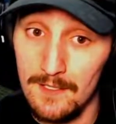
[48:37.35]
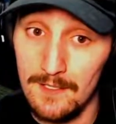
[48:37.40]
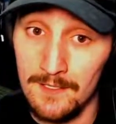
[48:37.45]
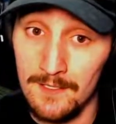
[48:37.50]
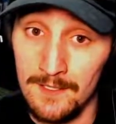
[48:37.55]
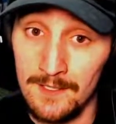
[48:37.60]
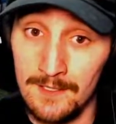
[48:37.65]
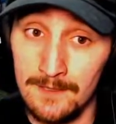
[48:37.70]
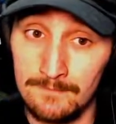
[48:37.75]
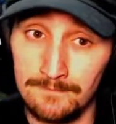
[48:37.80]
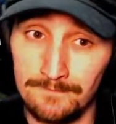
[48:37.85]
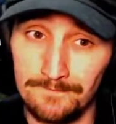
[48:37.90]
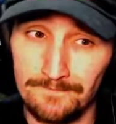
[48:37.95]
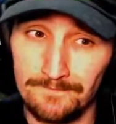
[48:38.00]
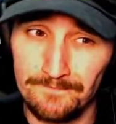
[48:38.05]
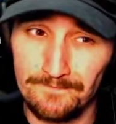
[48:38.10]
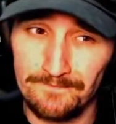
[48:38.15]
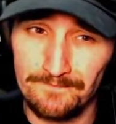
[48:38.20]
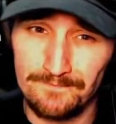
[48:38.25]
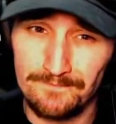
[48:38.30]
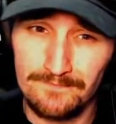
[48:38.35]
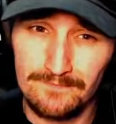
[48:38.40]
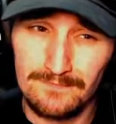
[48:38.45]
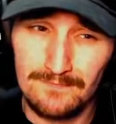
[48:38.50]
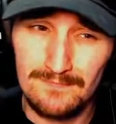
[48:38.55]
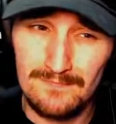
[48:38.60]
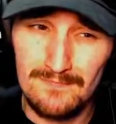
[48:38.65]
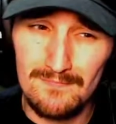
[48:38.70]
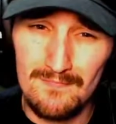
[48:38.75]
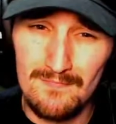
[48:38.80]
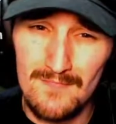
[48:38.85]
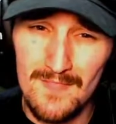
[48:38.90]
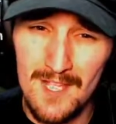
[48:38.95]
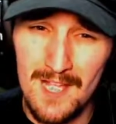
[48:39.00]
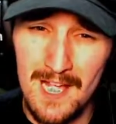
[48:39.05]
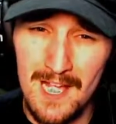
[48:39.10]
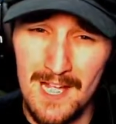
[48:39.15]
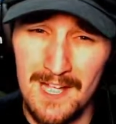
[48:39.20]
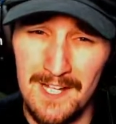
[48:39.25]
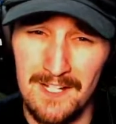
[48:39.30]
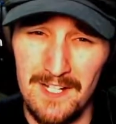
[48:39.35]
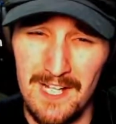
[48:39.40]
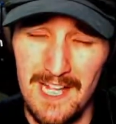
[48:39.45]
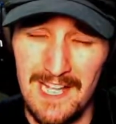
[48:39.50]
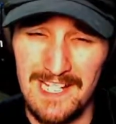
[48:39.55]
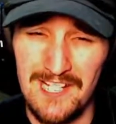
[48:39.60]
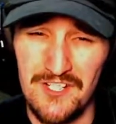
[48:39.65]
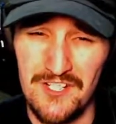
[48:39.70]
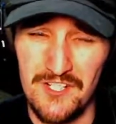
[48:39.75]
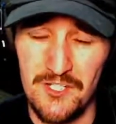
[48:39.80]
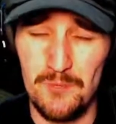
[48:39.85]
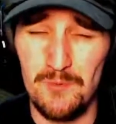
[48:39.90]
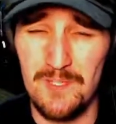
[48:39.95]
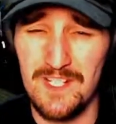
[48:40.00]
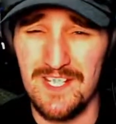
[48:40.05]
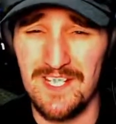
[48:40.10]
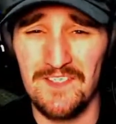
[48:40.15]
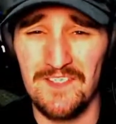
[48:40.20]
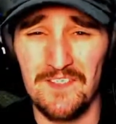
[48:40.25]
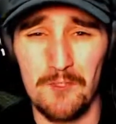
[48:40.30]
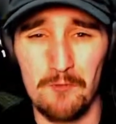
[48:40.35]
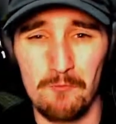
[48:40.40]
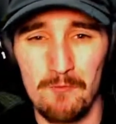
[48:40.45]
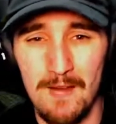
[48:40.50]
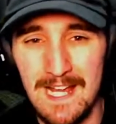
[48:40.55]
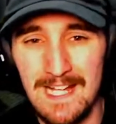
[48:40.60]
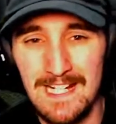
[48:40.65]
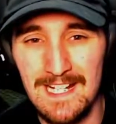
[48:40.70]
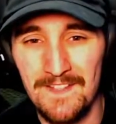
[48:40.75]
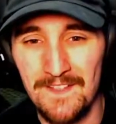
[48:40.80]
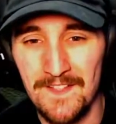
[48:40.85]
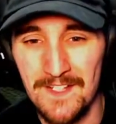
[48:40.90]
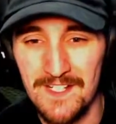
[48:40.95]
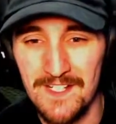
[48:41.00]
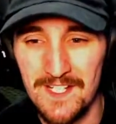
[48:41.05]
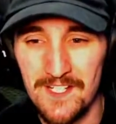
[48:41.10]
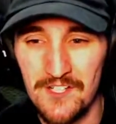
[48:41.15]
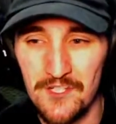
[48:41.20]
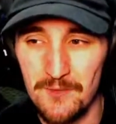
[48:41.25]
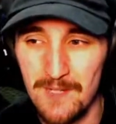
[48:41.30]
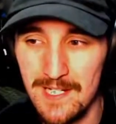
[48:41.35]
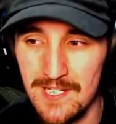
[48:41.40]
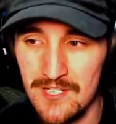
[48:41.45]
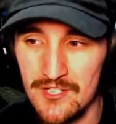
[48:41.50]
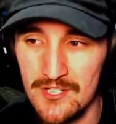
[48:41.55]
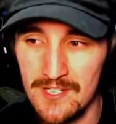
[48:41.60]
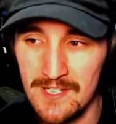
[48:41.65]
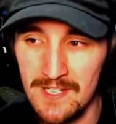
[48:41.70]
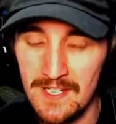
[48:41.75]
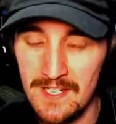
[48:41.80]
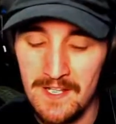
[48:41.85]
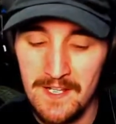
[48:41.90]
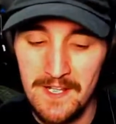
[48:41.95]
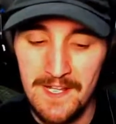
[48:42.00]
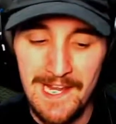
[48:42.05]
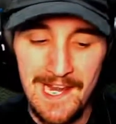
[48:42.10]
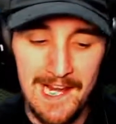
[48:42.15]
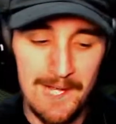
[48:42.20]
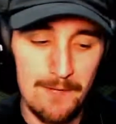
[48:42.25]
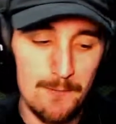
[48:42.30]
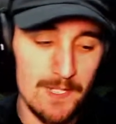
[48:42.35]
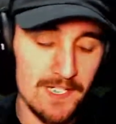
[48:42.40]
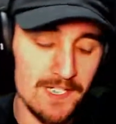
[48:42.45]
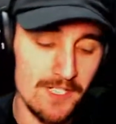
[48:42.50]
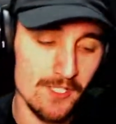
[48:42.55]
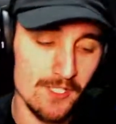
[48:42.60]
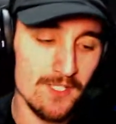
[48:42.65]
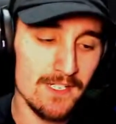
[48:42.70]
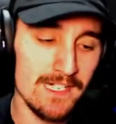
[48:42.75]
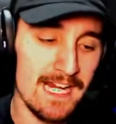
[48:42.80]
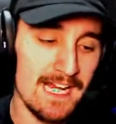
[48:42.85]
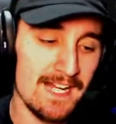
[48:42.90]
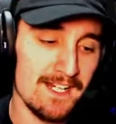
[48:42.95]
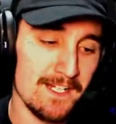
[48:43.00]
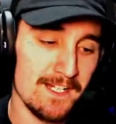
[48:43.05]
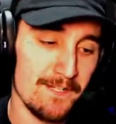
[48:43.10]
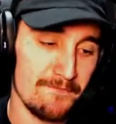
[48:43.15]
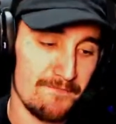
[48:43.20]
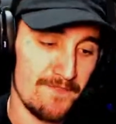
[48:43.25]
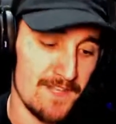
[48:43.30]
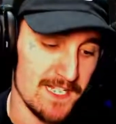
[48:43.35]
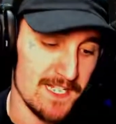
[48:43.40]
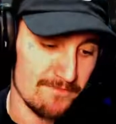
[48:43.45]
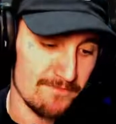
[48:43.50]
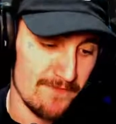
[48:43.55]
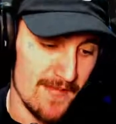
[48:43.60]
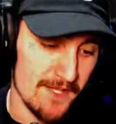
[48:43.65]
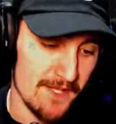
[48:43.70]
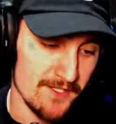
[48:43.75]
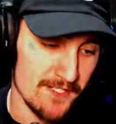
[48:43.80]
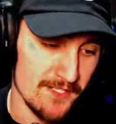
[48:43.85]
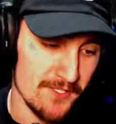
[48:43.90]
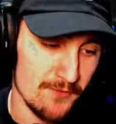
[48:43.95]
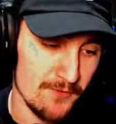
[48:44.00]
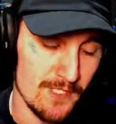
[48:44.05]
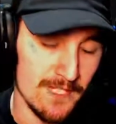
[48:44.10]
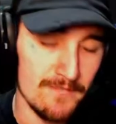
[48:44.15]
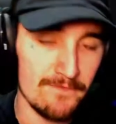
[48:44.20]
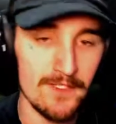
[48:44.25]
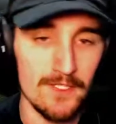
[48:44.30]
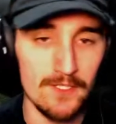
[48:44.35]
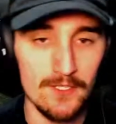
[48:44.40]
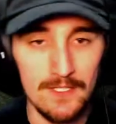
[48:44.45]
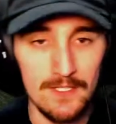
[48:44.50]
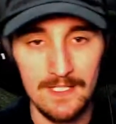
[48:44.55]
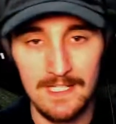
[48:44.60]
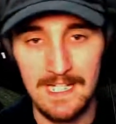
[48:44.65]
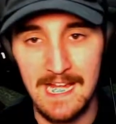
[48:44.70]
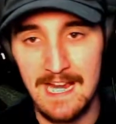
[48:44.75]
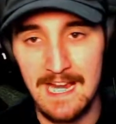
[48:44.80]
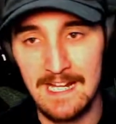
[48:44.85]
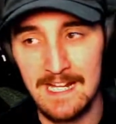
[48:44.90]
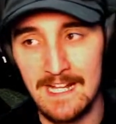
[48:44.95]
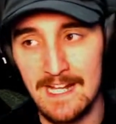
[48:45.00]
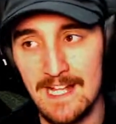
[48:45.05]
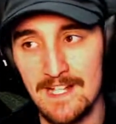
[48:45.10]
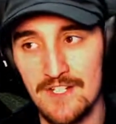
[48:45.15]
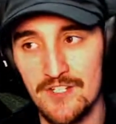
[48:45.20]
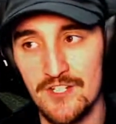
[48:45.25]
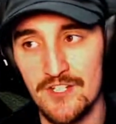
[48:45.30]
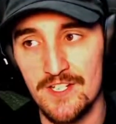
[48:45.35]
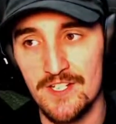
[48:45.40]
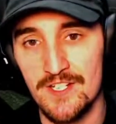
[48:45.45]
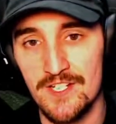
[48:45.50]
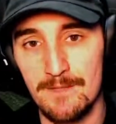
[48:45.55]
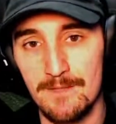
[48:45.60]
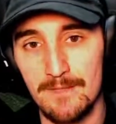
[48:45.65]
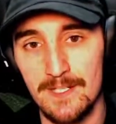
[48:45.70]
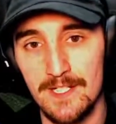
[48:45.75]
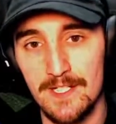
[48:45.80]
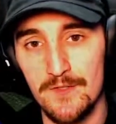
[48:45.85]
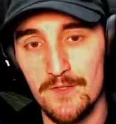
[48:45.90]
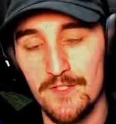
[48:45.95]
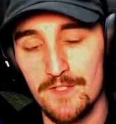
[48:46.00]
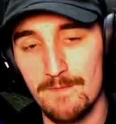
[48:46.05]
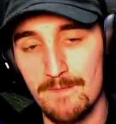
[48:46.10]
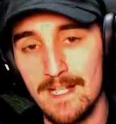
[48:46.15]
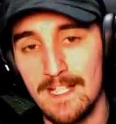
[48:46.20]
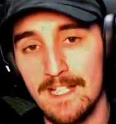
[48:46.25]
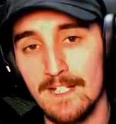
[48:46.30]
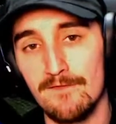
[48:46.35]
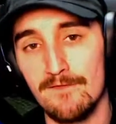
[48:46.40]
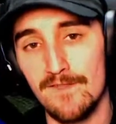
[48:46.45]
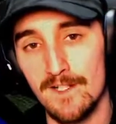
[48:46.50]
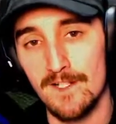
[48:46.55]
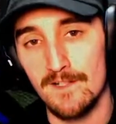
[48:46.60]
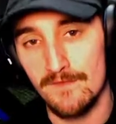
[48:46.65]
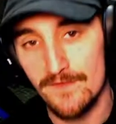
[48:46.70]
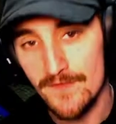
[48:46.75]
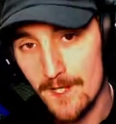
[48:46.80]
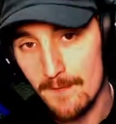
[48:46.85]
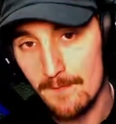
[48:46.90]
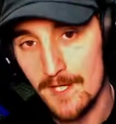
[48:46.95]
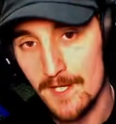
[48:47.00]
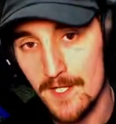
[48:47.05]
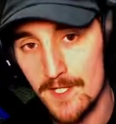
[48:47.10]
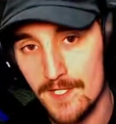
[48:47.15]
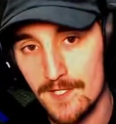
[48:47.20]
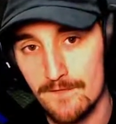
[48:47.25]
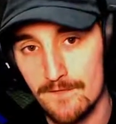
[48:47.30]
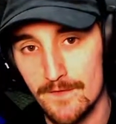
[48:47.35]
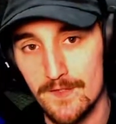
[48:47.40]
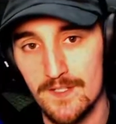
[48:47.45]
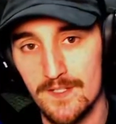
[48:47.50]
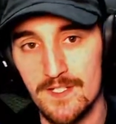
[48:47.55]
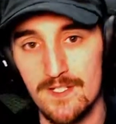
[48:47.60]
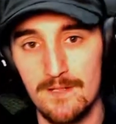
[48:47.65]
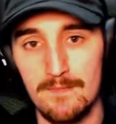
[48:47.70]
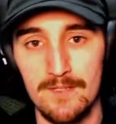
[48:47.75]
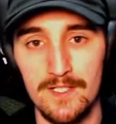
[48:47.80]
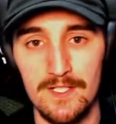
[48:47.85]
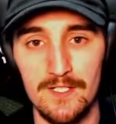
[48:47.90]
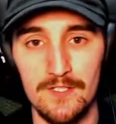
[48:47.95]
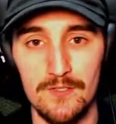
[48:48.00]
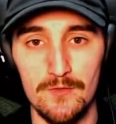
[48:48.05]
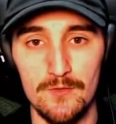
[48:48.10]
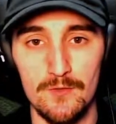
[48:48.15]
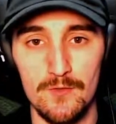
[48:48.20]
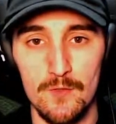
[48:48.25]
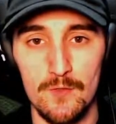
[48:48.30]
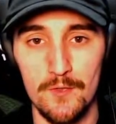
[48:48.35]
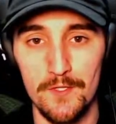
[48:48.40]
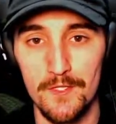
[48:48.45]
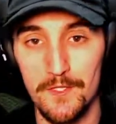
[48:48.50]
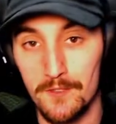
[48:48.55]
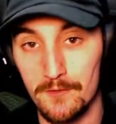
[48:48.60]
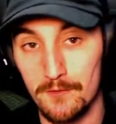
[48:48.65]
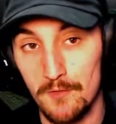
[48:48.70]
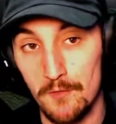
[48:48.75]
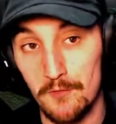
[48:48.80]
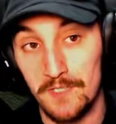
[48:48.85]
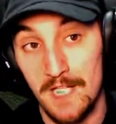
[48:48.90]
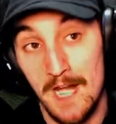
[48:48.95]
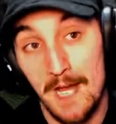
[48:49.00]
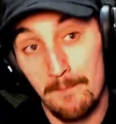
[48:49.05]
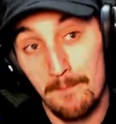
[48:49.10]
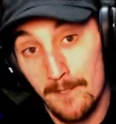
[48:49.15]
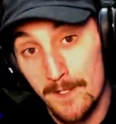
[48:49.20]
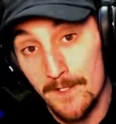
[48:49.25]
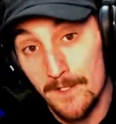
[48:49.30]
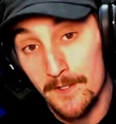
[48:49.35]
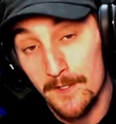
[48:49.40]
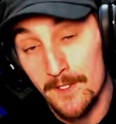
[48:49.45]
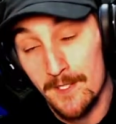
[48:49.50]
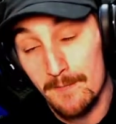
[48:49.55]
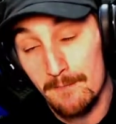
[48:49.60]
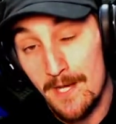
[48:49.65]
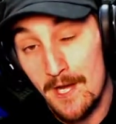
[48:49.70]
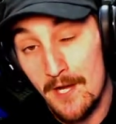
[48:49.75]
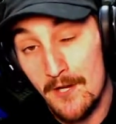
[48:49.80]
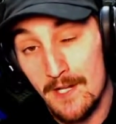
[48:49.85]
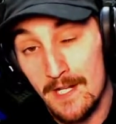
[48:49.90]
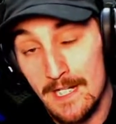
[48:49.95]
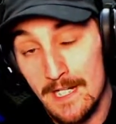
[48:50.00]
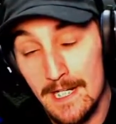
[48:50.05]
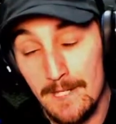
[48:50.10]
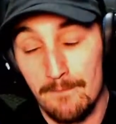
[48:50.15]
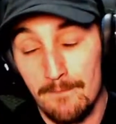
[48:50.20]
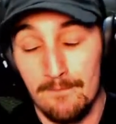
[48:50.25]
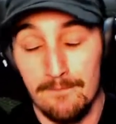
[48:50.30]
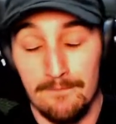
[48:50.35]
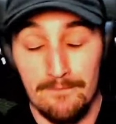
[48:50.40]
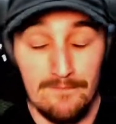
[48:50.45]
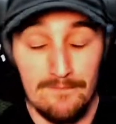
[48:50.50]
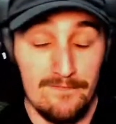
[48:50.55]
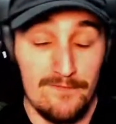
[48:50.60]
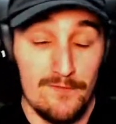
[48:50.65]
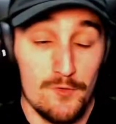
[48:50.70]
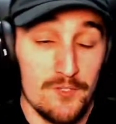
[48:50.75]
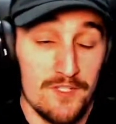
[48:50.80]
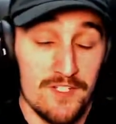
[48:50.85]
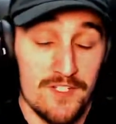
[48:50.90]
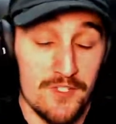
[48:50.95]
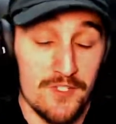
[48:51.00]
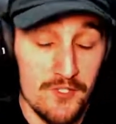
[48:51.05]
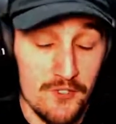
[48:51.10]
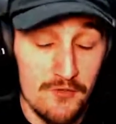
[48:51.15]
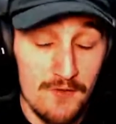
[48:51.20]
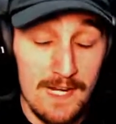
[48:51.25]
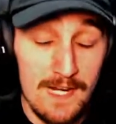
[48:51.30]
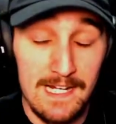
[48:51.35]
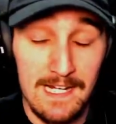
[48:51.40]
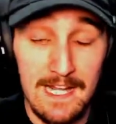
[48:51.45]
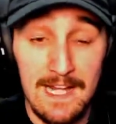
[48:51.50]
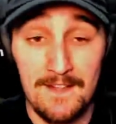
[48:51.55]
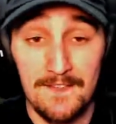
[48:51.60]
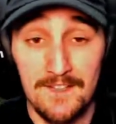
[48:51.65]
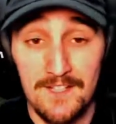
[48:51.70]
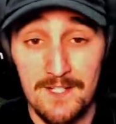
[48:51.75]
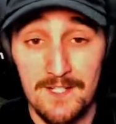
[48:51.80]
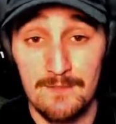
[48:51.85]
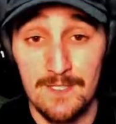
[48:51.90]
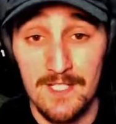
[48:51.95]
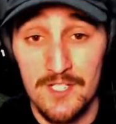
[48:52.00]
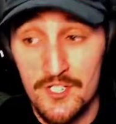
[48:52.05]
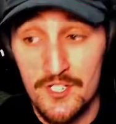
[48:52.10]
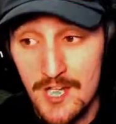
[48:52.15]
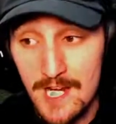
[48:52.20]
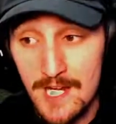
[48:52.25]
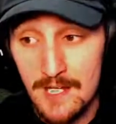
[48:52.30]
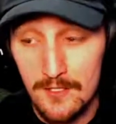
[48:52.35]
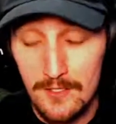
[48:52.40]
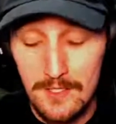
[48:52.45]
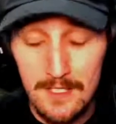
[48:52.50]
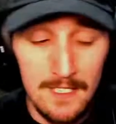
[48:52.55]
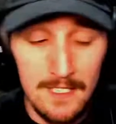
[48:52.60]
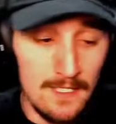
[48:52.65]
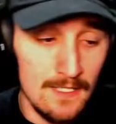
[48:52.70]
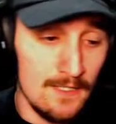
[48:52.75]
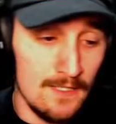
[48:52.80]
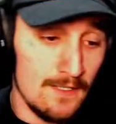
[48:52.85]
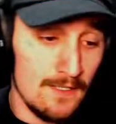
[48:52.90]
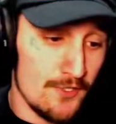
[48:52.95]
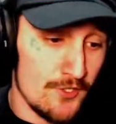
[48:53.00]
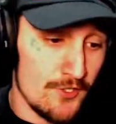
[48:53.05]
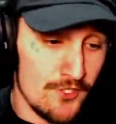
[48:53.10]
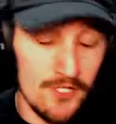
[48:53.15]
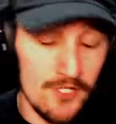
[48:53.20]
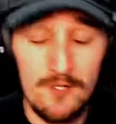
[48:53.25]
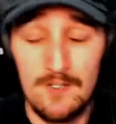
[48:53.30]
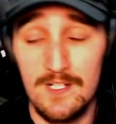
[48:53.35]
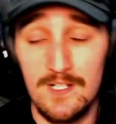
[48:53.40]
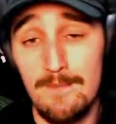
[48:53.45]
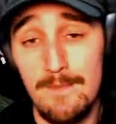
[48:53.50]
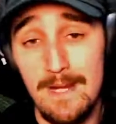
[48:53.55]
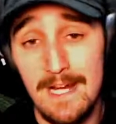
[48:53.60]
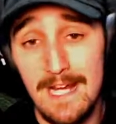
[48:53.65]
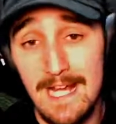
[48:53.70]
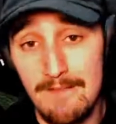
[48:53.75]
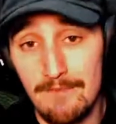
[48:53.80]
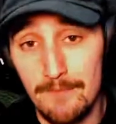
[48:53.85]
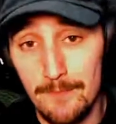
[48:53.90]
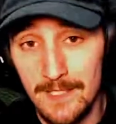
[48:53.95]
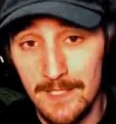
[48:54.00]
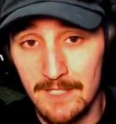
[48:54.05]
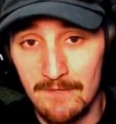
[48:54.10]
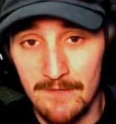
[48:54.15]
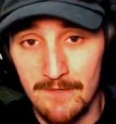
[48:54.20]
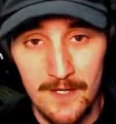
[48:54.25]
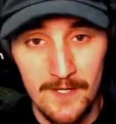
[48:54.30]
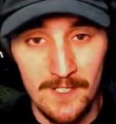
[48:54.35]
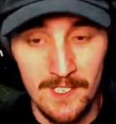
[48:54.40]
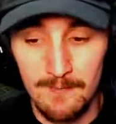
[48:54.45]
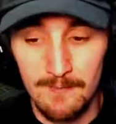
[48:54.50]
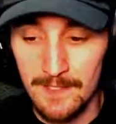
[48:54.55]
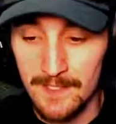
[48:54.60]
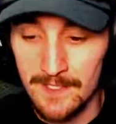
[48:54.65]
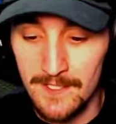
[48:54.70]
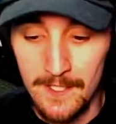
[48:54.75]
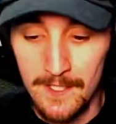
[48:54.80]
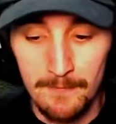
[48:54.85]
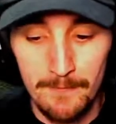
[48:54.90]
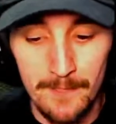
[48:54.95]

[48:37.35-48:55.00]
On, I guess, who is in the right in this situation. And when you look at it at face value, if you look at it as just somebody who's making fun of thumbnails versus somebody who, quote unquote, got butthurt about it and forced a strike on somebody's channel, sure, you may have a bit of an argument there.